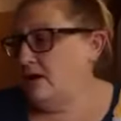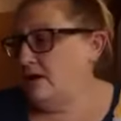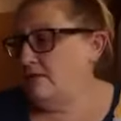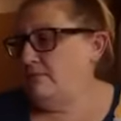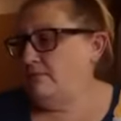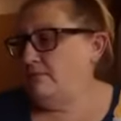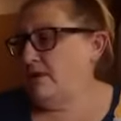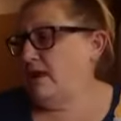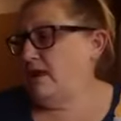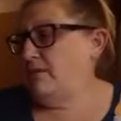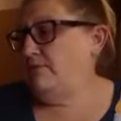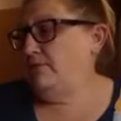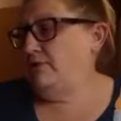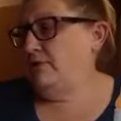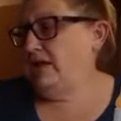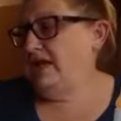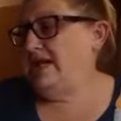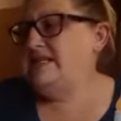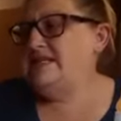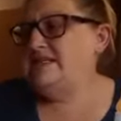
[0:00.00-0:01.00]
I'm
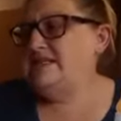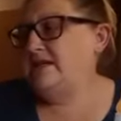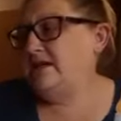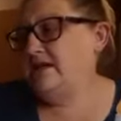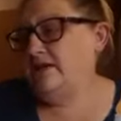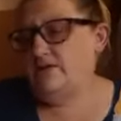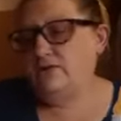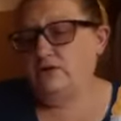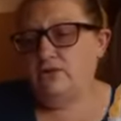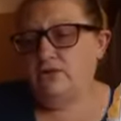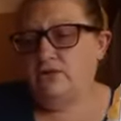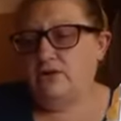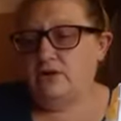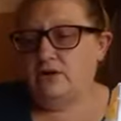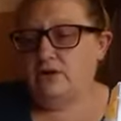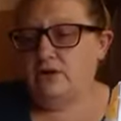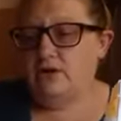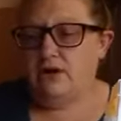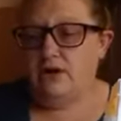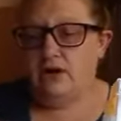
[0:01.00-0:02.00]
placing an
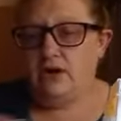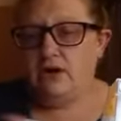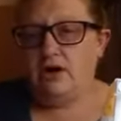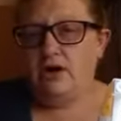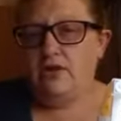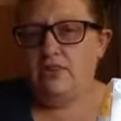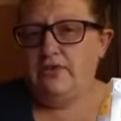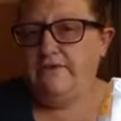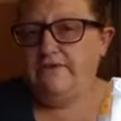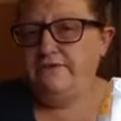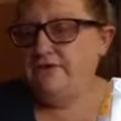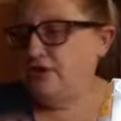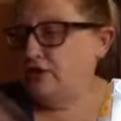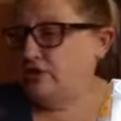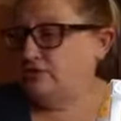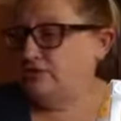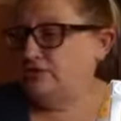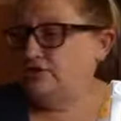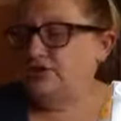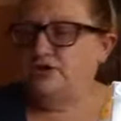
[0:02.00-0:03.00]
order on the
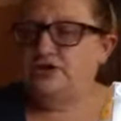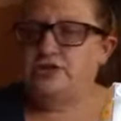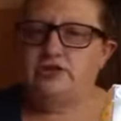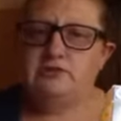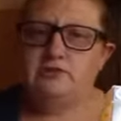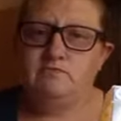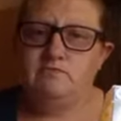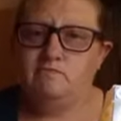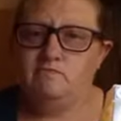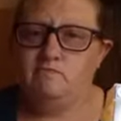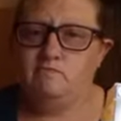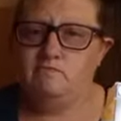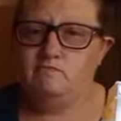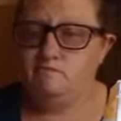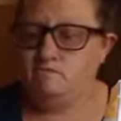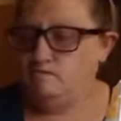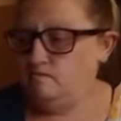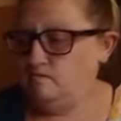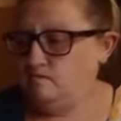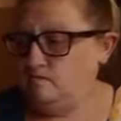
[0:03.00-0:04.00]
first.
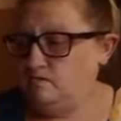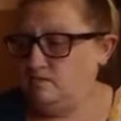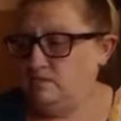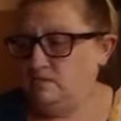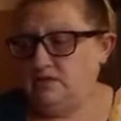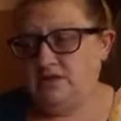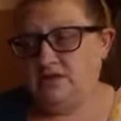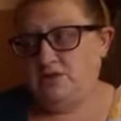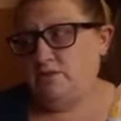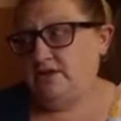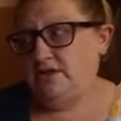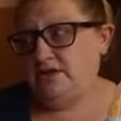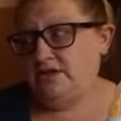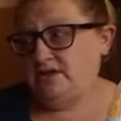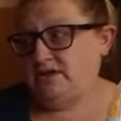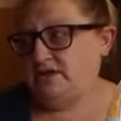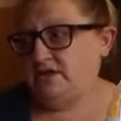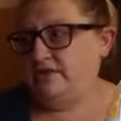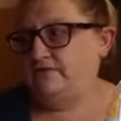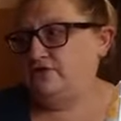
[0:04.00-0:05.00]
When the
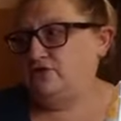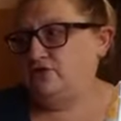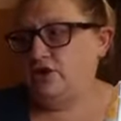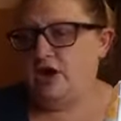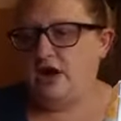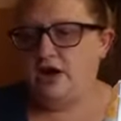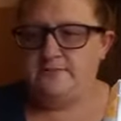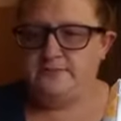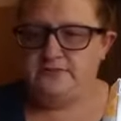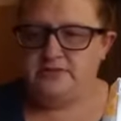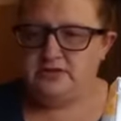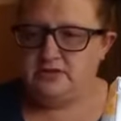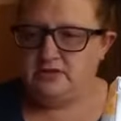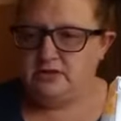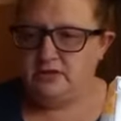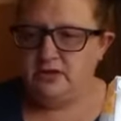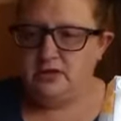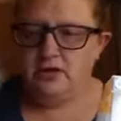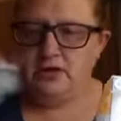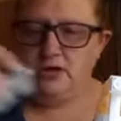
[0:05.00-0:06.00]
stuff drops.
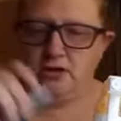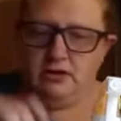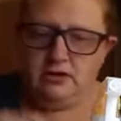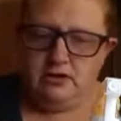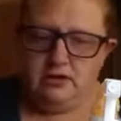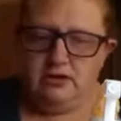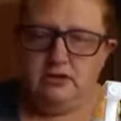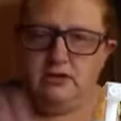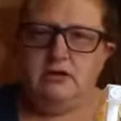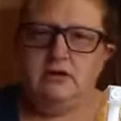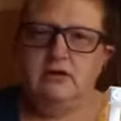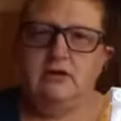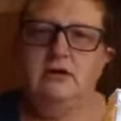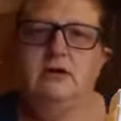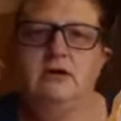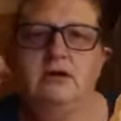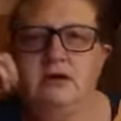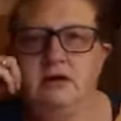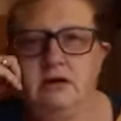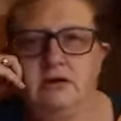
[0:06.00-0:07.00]

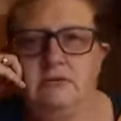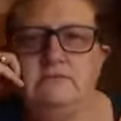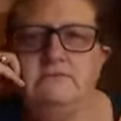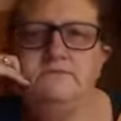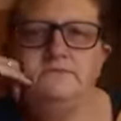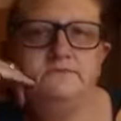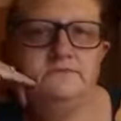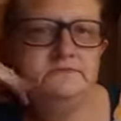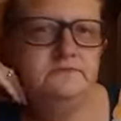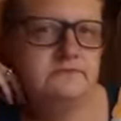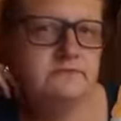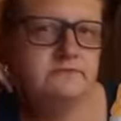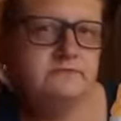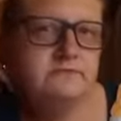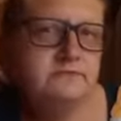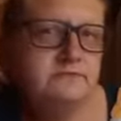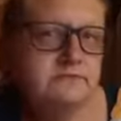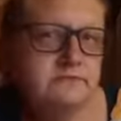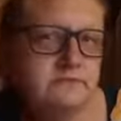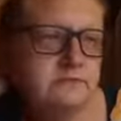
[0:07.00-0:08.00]
Um,
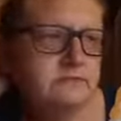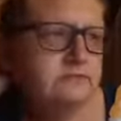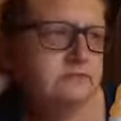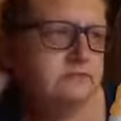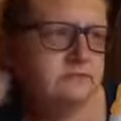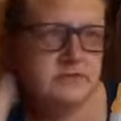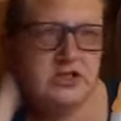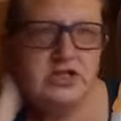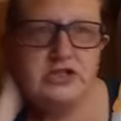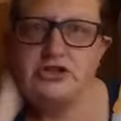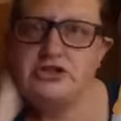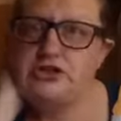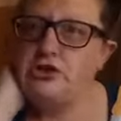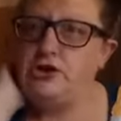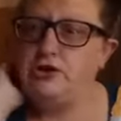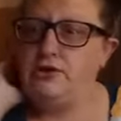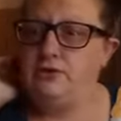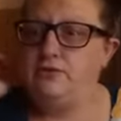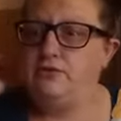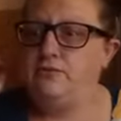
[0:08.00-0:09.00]

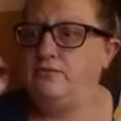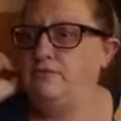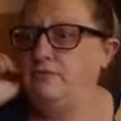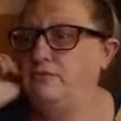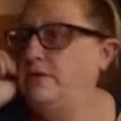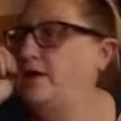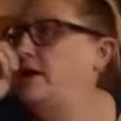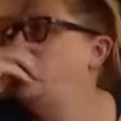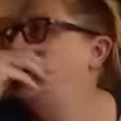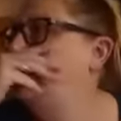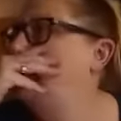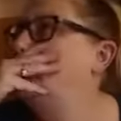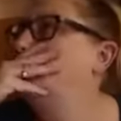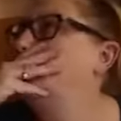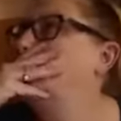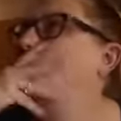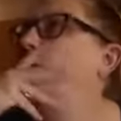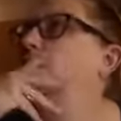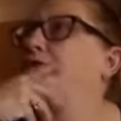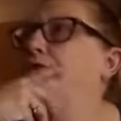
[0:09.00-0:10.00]
so that
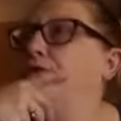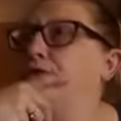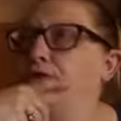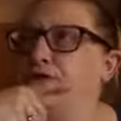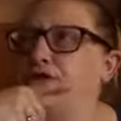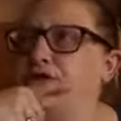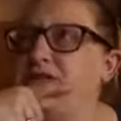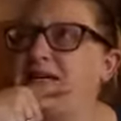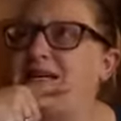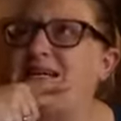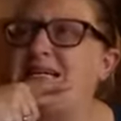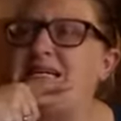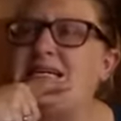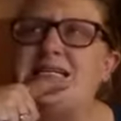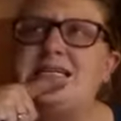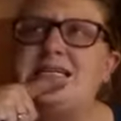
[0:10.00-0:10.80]
is what Thursday.